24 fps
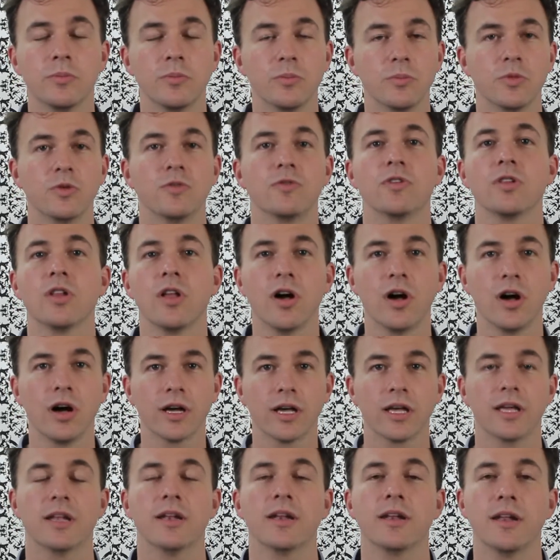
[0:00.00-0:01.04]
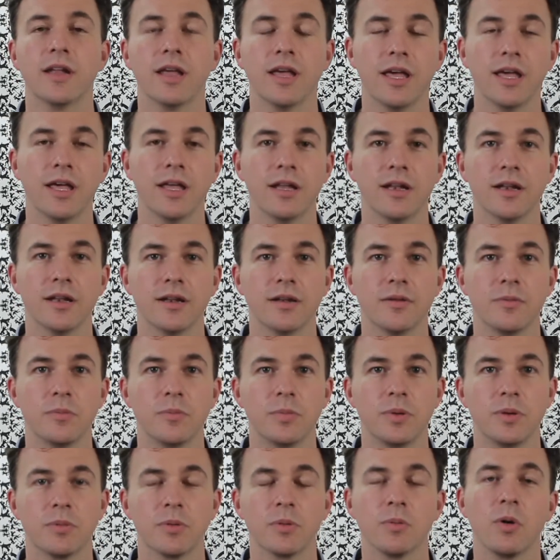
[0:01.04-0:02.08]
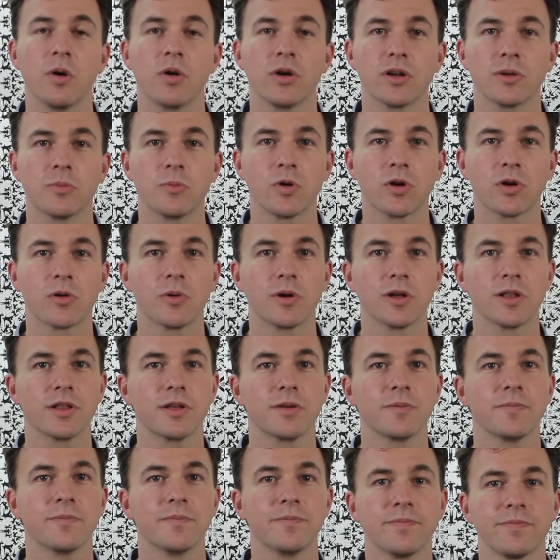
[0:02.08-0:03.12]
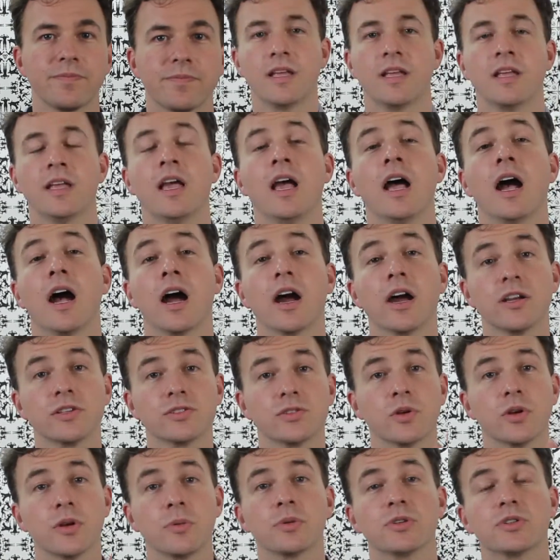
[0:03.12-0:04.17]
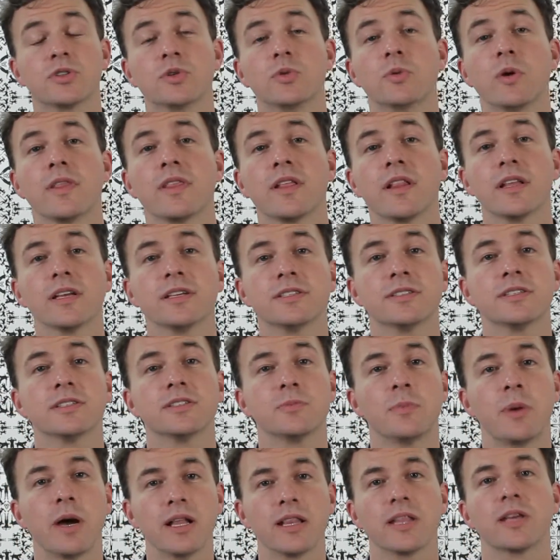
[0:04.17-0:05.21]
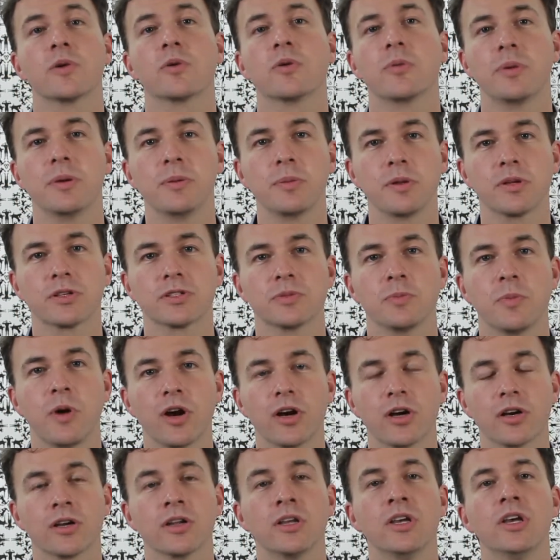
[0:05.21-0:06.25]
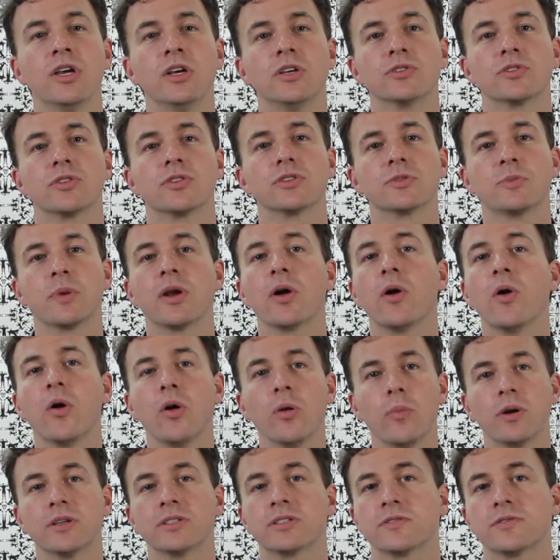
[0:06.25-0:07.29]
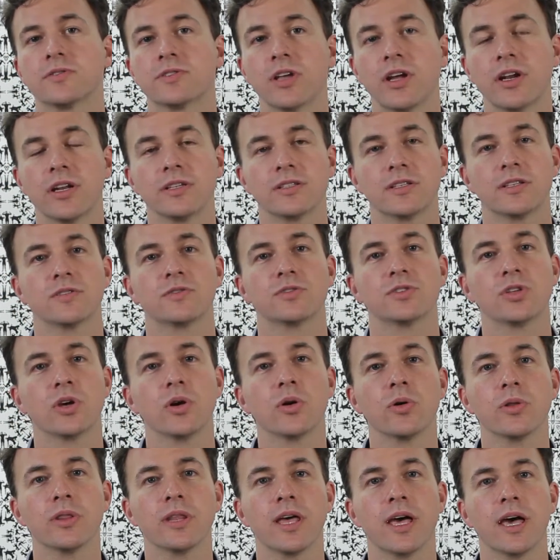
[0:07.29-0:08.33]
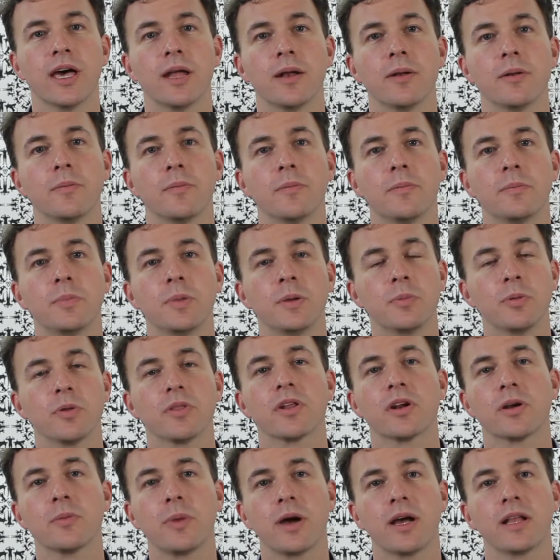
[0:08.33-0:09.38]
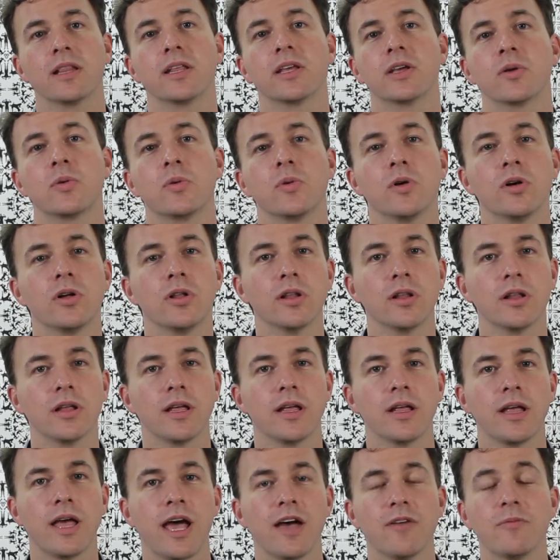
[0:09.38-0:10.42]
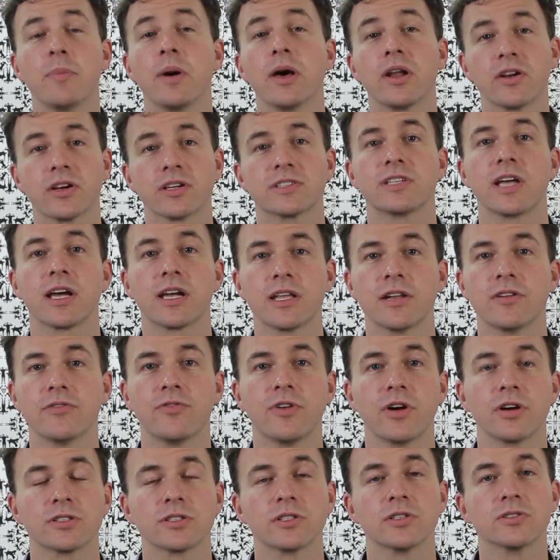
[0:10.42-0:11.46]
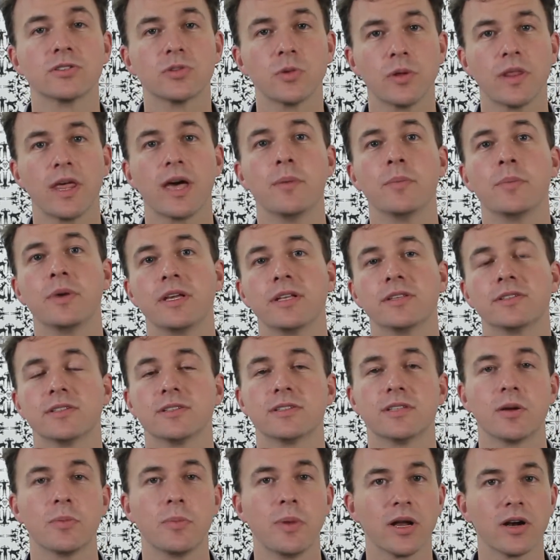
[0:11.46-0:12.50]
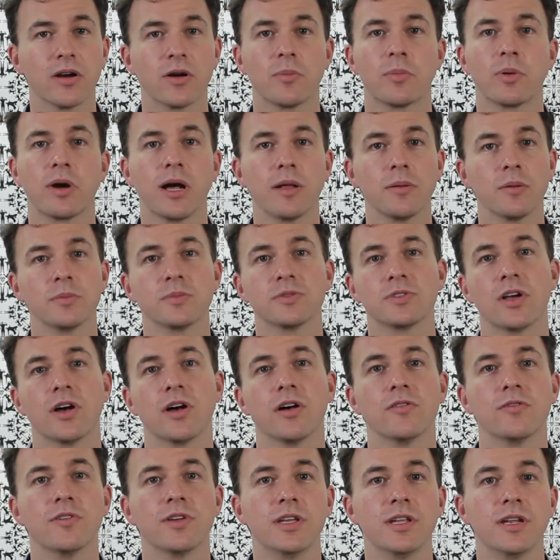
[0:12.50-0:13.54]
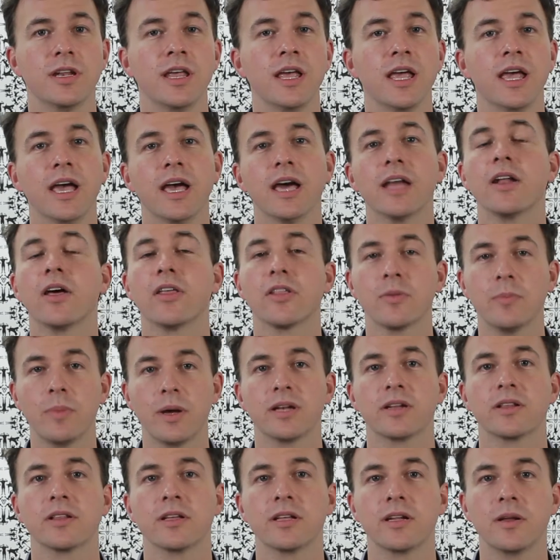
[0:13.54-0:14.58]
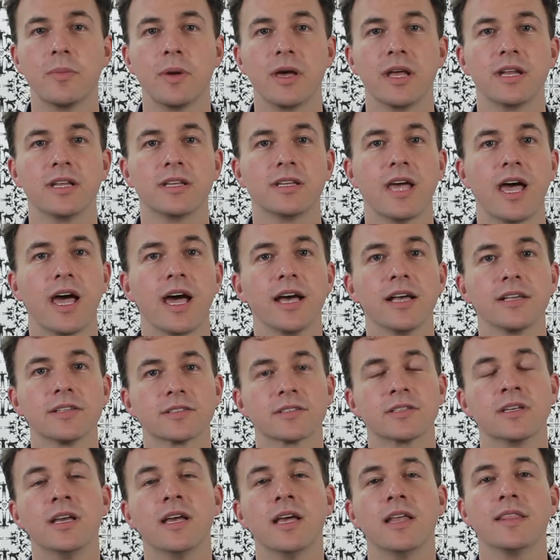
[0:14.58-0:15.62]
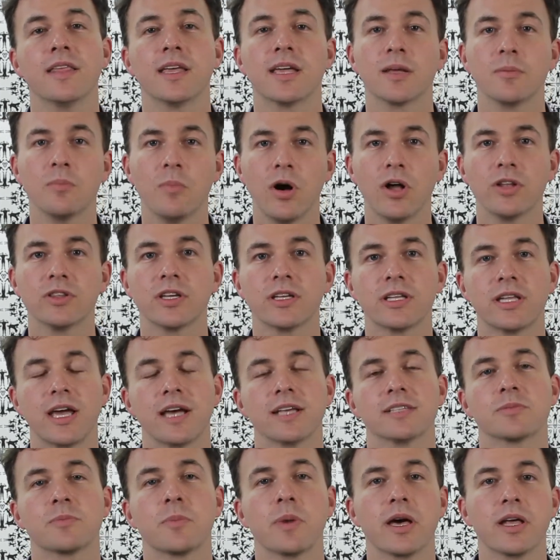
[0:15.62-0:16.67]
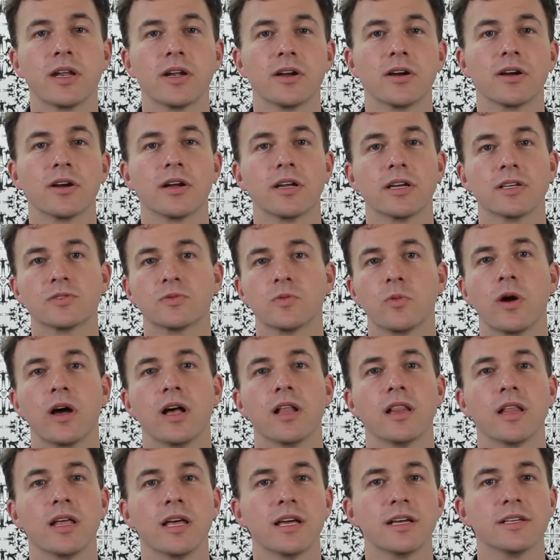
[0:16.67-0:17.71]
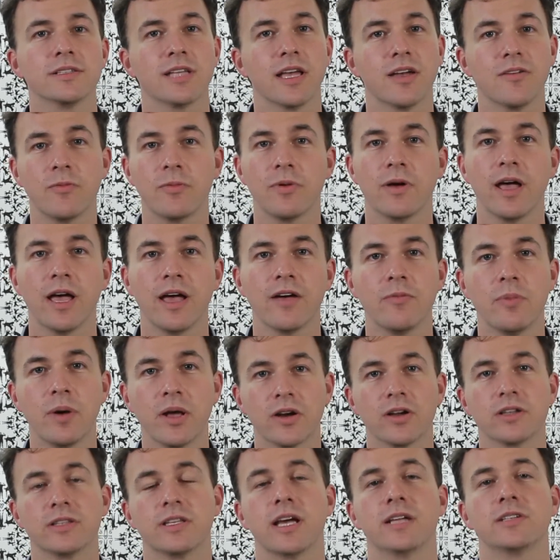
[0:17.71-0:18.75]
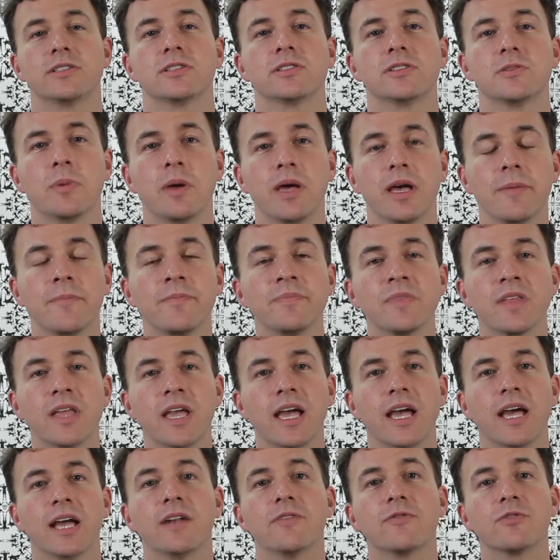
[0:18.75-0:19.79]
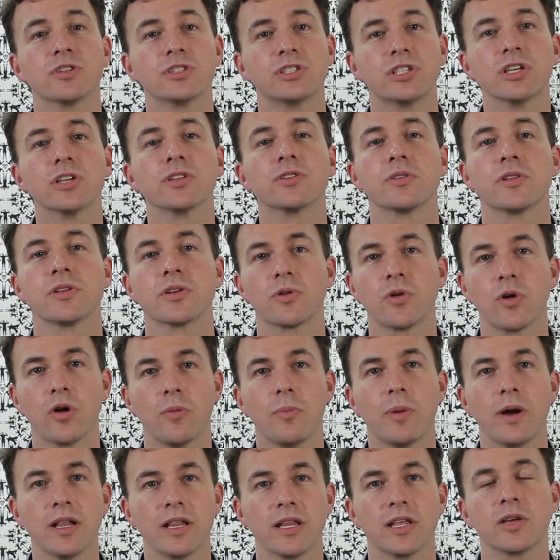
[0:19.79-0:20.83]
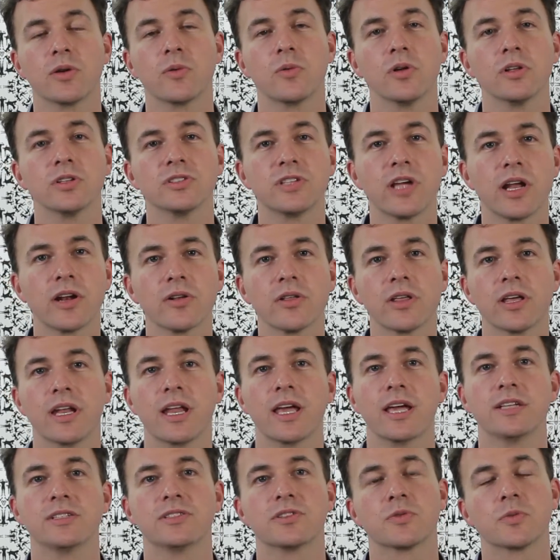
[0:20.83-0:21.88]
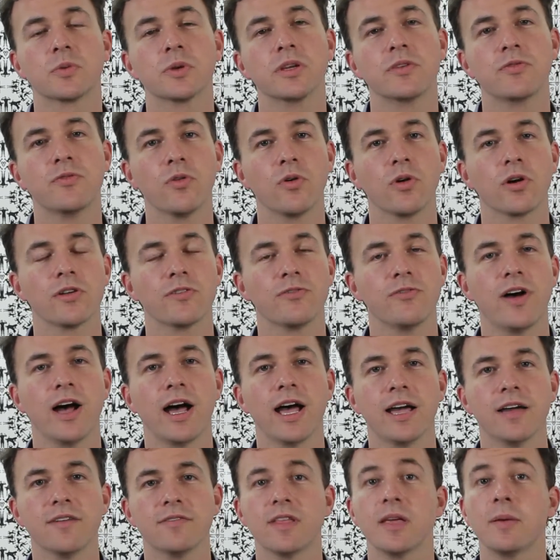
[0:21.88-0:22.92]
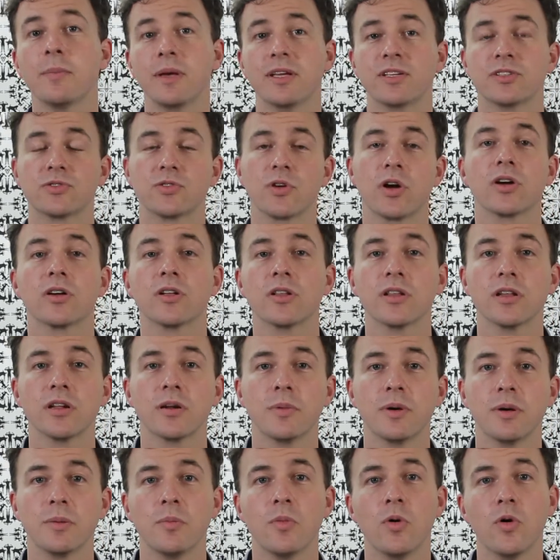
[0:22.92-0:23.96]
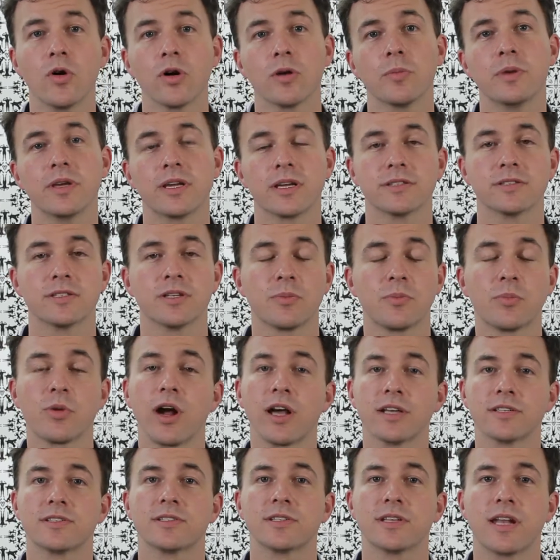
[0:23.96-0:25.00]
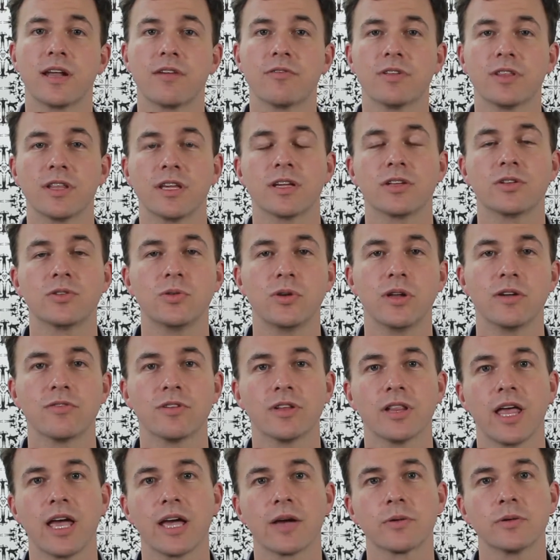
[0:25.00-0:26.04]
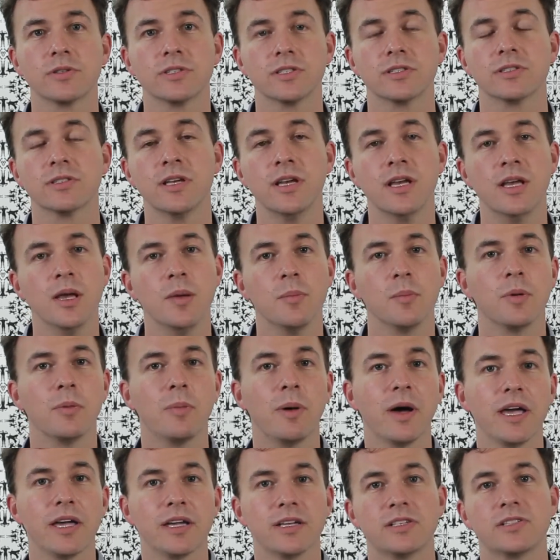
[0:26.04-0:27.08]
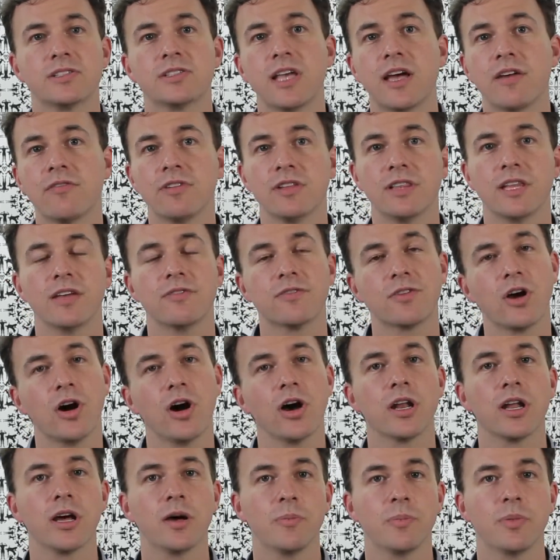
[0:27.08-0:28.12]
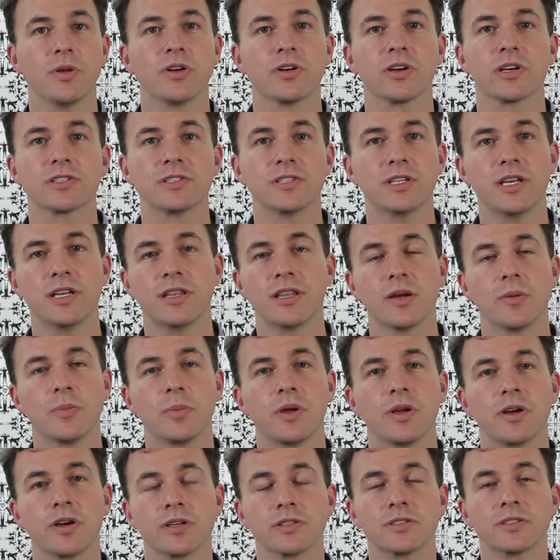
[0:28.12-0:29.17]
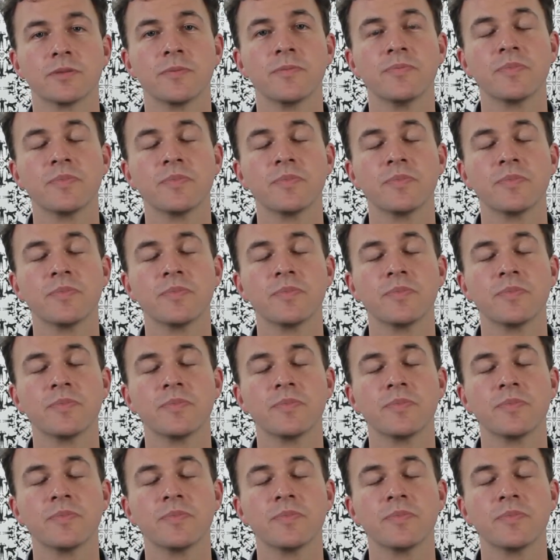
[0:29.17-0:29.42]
move along and be promoted more quickly. All right, so number 2 on the list is bilingual people are smarter. So there's been a whole bunch of studies that have shown that people that are bilingual have better executive function. So what that means is they're better at problem solving and other mentally demanding tasks. They can multitask better as well as have better attention span. And for children that grow up bilingual, generally at age 3, 4, and 5, they may struggle a little bit more because they're processing everything in 2 different languages. But by age 7, they've caught up and are exceeding their peers.